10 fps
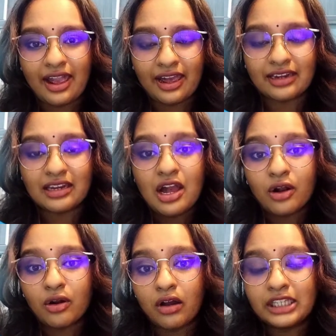at
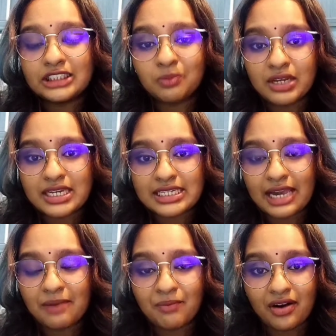College
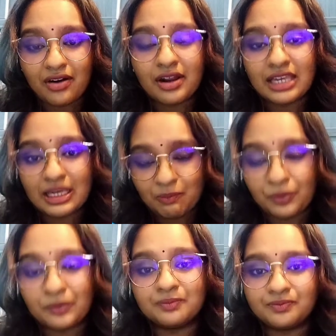Polytech Mara
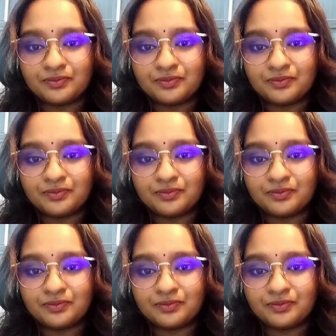Ipoh.